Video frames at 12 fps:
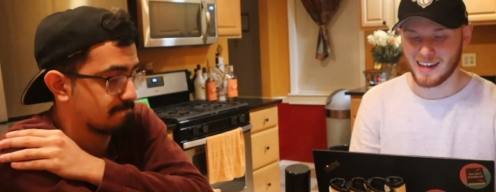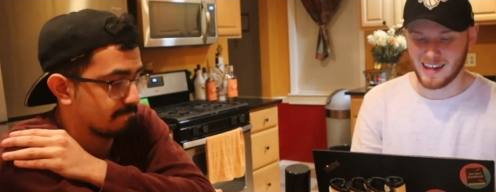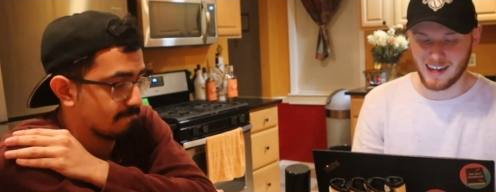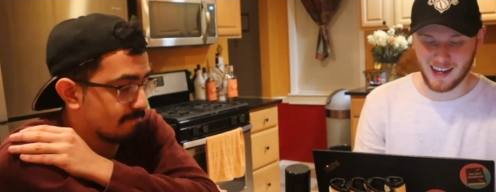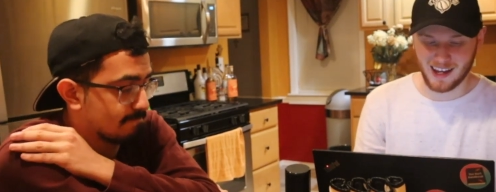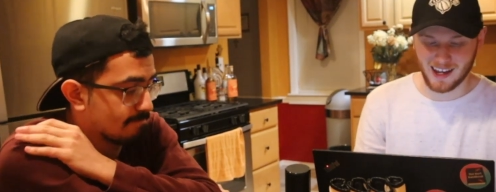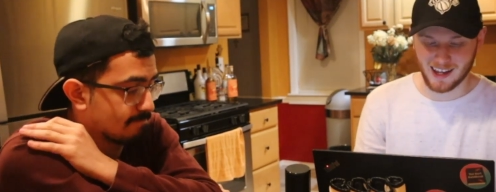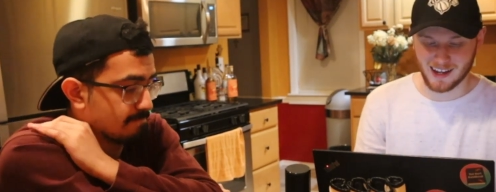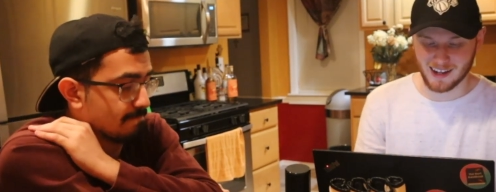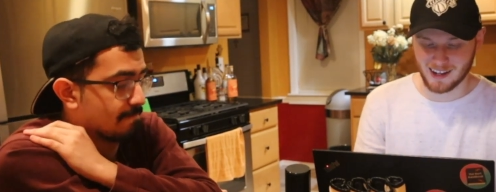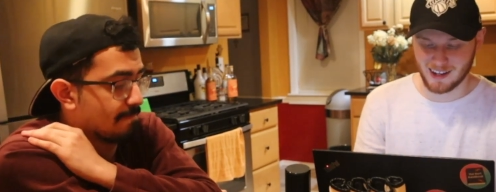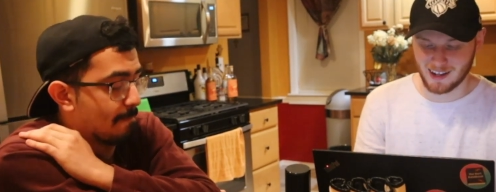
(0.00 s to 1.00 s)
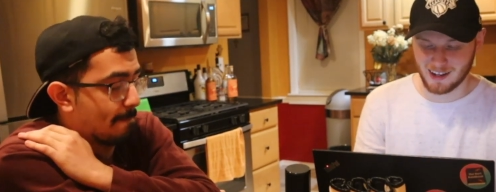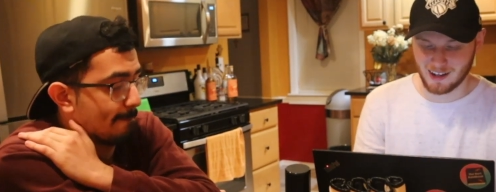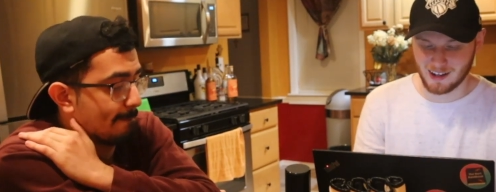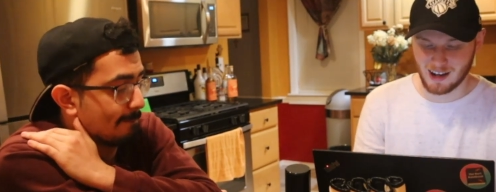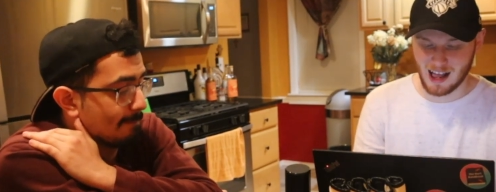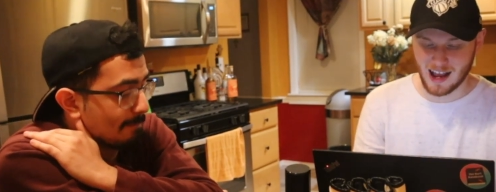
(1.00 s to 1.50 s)
Speaker 1: And
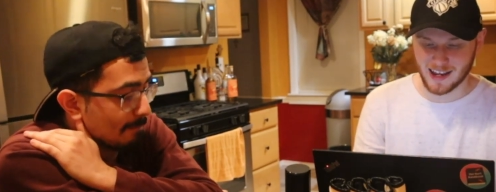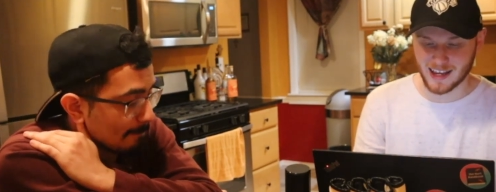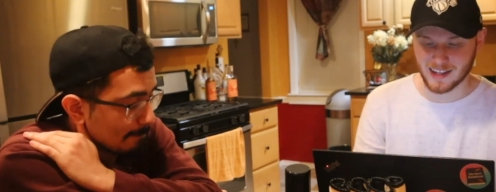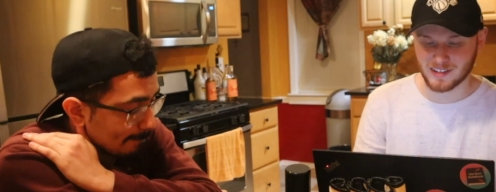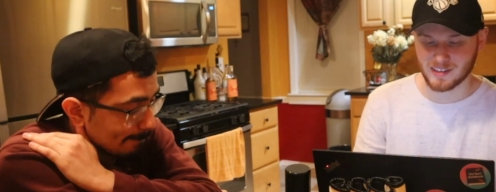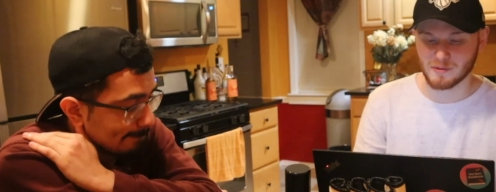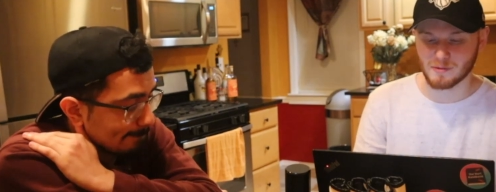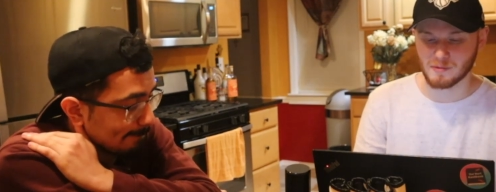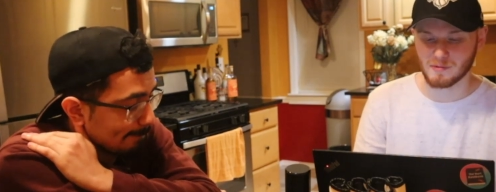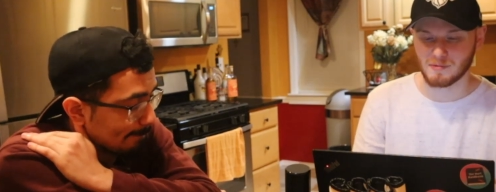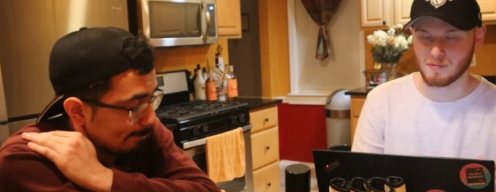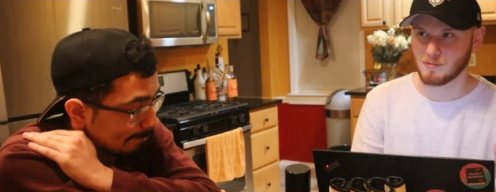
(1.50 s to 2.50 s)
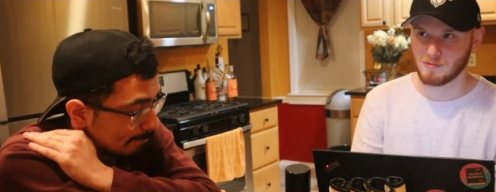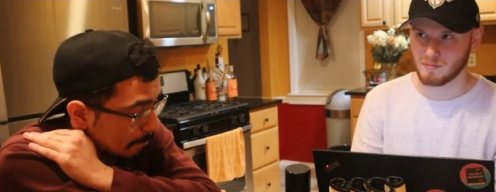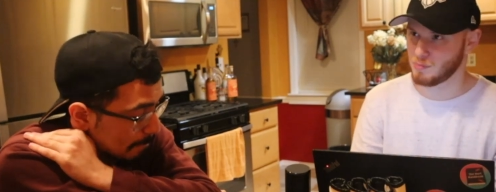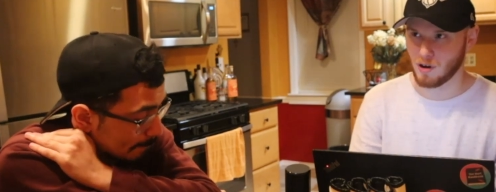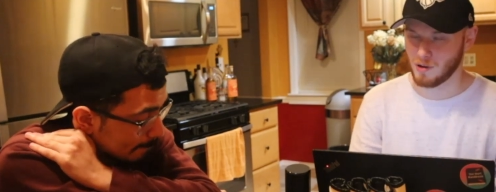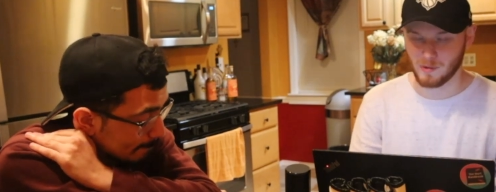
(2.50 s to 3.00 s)
I guess the
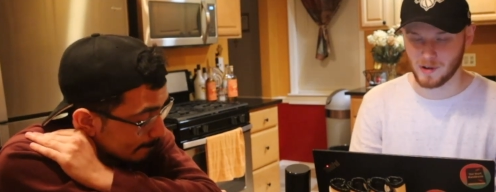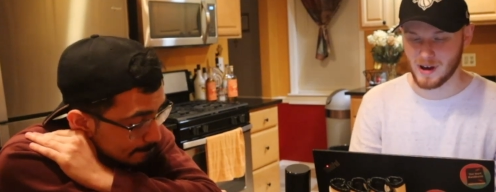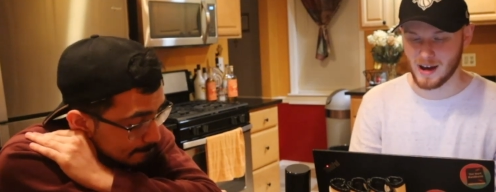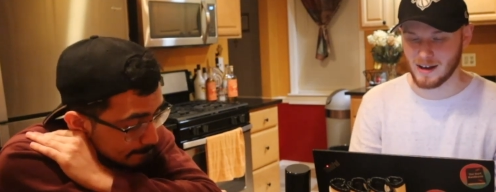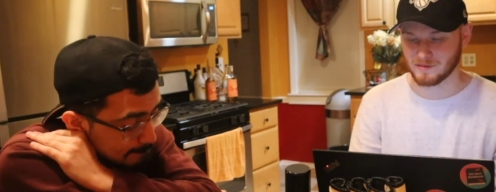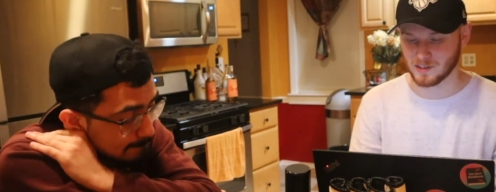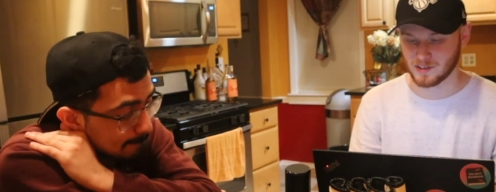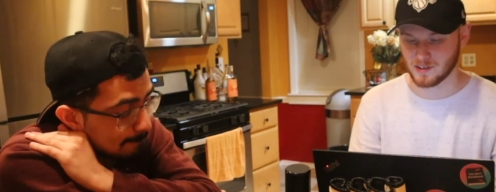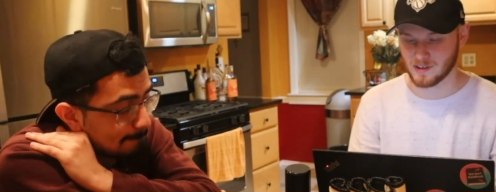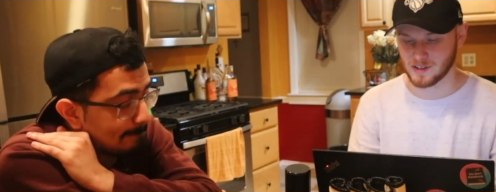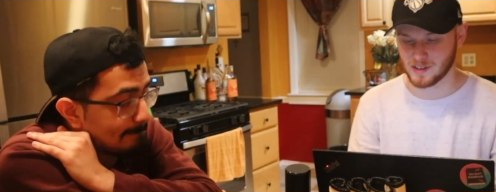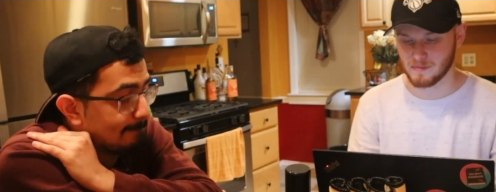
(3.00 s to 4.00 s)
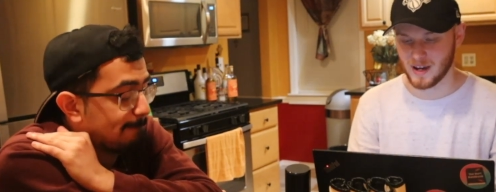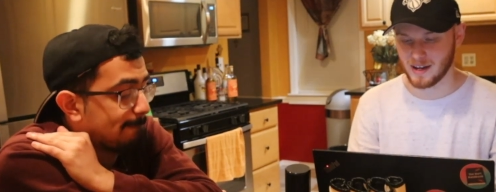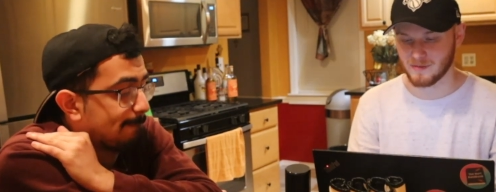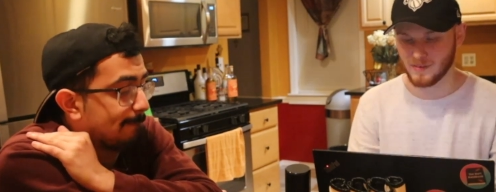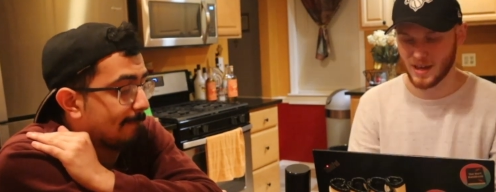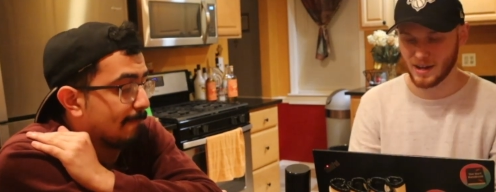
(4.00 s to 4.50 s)
part where you have to start is the main
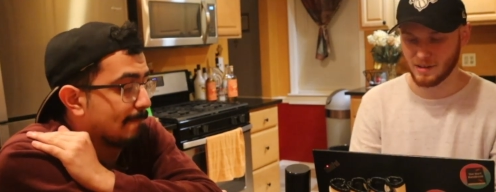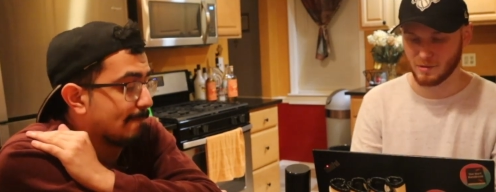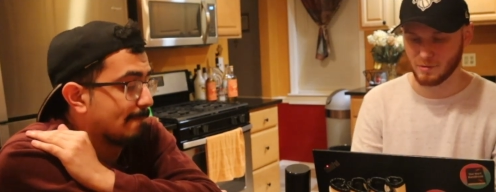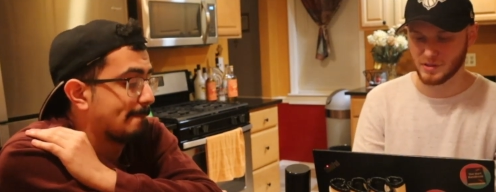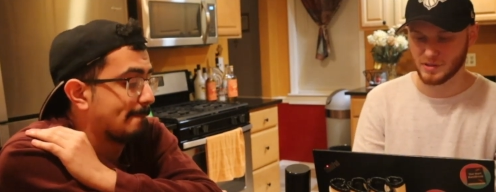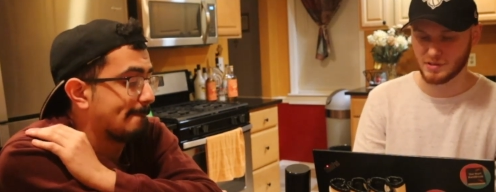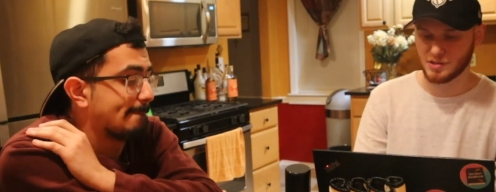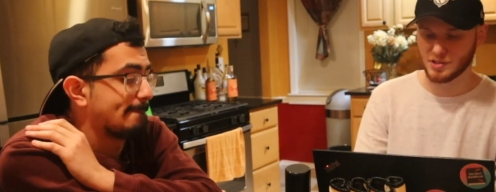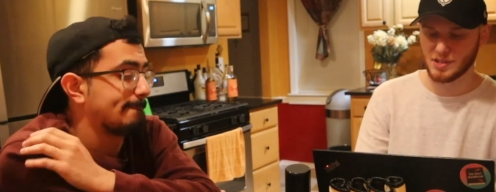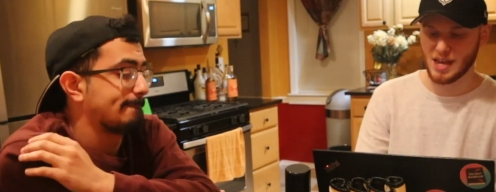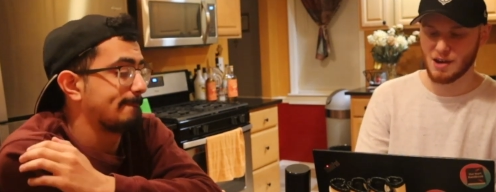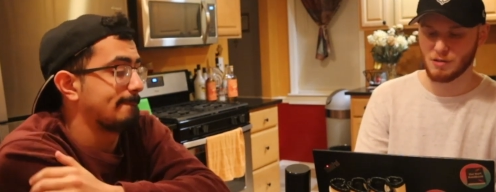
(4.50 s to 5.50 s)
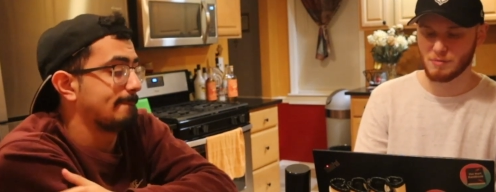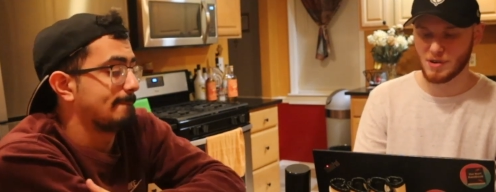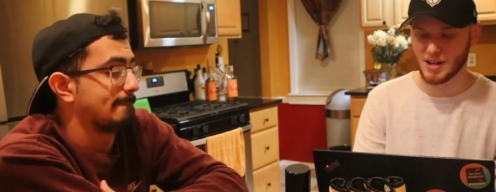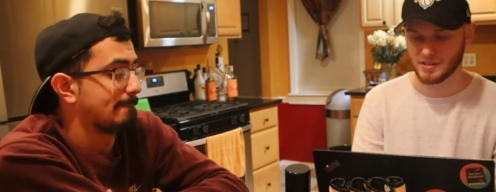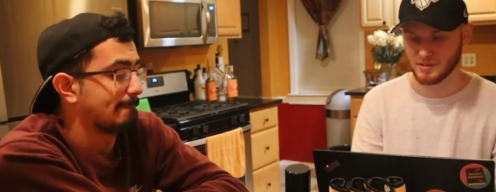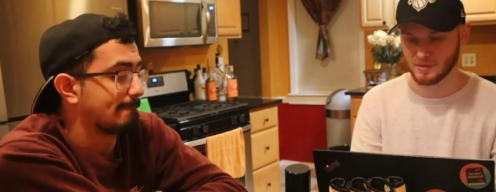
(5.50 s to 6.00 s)
event with just how
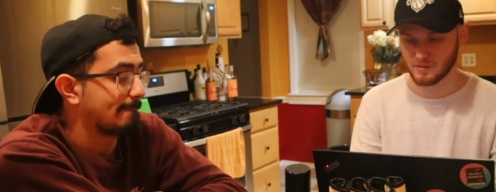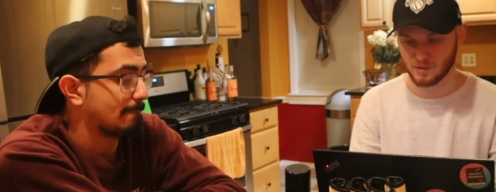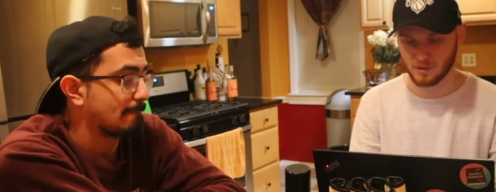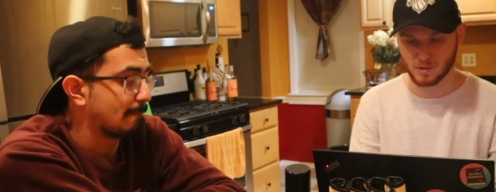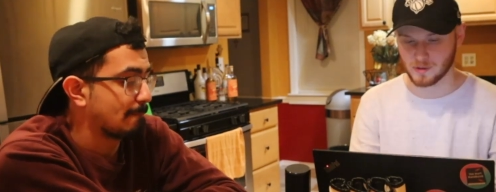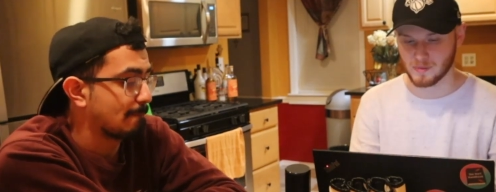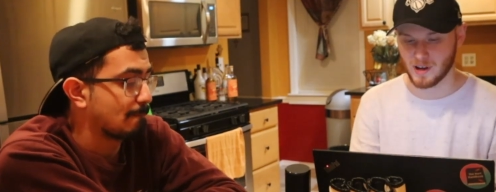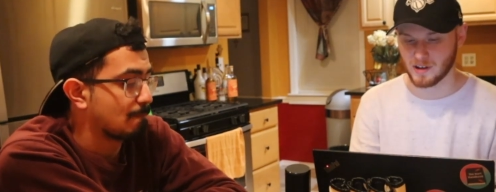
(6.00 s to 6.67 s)
impressive Usman